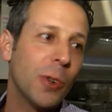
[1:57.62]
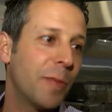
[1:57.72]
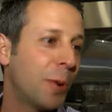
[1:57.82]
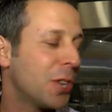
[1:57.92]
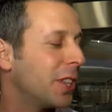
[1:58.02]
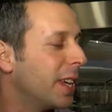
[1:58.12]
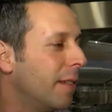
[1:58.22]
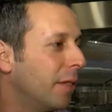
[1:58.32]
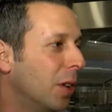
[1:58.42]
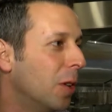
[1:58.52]
sort of push the
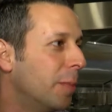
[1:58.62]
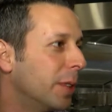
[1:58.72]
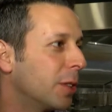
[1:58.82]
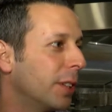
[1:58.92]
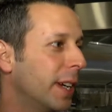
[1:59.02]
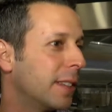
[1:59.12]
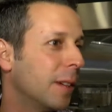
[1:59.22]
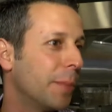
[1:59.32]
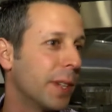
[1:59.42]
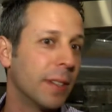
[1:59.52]
envelope and create
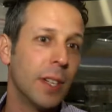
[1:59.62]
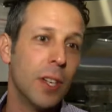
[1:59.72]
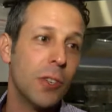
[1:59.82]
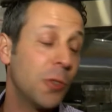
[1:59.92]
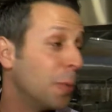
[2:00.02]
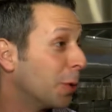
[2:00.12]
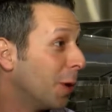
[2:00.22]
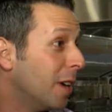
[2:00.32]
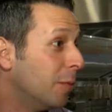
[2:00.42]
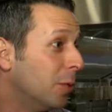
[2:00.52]
something super
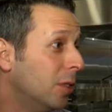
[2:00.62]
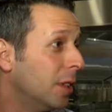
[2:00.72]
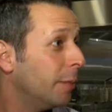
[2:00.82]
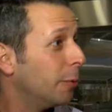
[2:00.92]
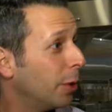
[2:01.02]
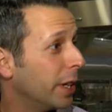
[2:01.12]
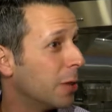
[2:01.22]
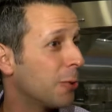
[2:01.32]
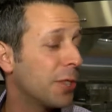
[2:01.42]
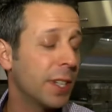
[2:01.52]
craveable, but really
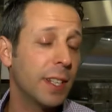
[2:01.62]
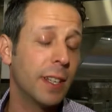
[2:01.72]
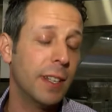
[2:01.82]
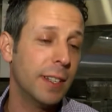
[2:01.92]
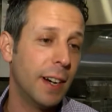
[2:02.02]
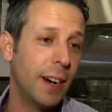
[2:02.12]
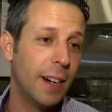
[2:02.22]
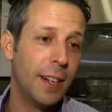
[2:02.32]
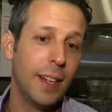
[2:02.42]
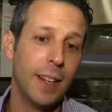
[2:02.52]
interesting. And uh,